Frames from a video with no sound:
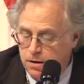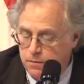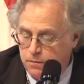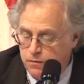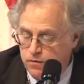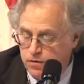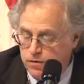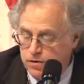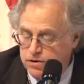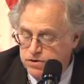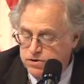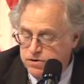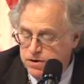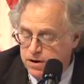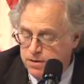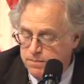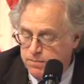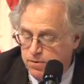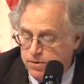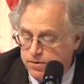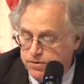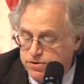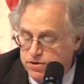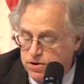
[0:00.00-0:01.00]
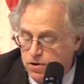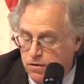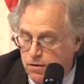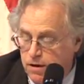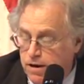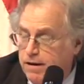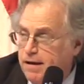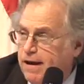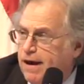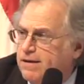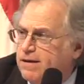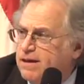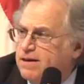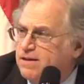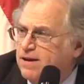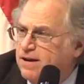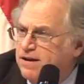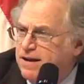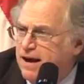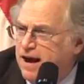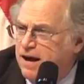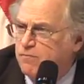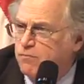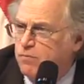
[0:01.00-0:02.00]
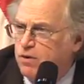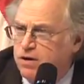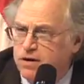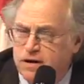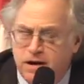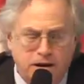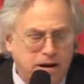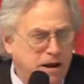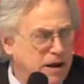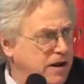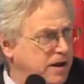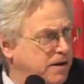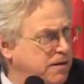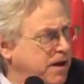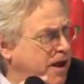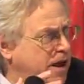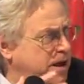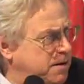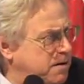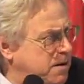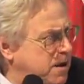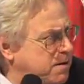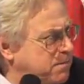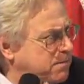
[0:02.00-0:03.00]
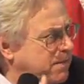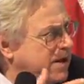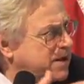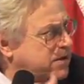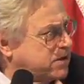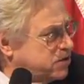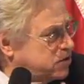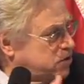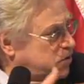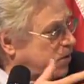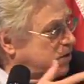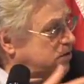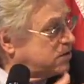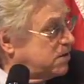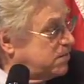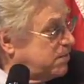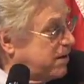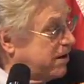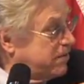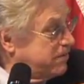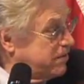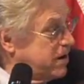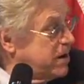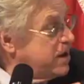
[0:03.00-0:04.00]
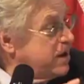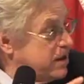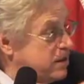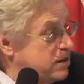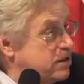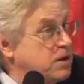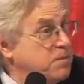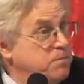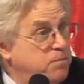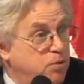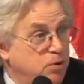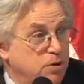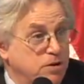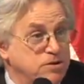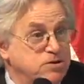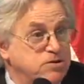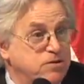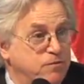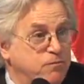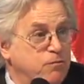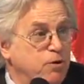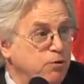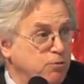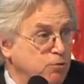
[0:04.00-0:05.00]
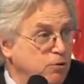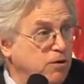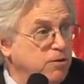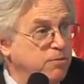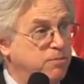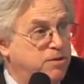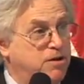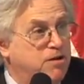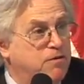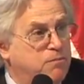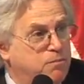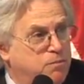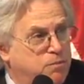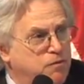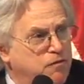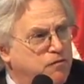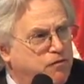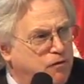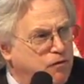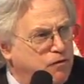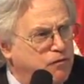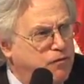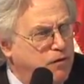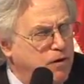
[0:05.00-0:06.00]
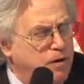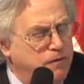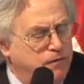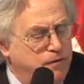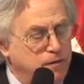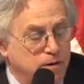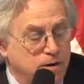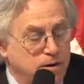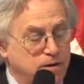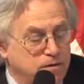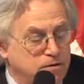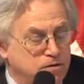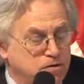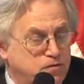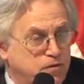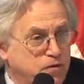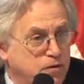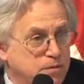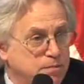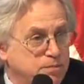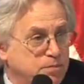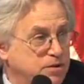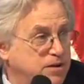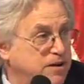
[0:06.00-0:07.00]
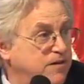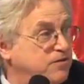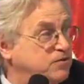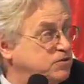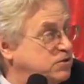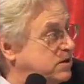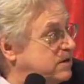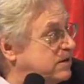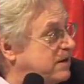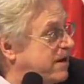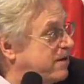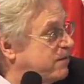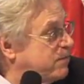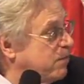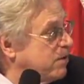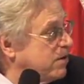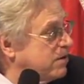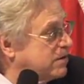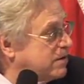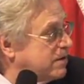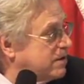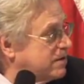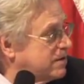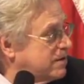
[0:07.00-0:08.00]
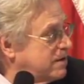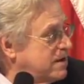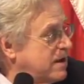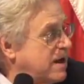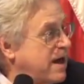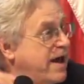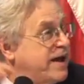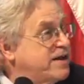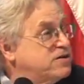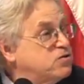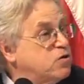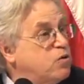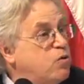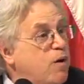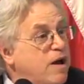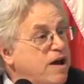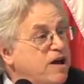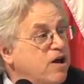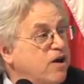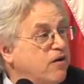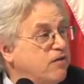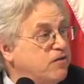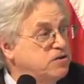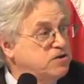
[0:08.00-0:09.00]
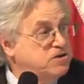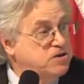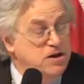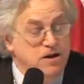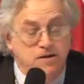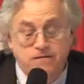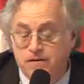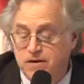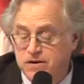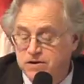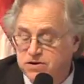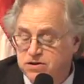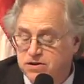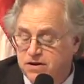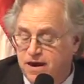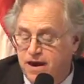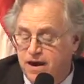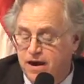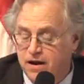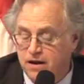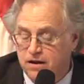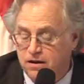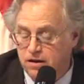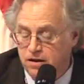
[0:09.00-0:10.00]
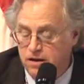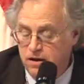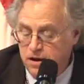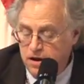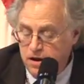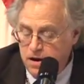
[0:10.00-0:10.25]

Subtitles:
for example. So I think the networking, and Michael talked about the importance that we're really very firm believers in networking as a way of achieving scale.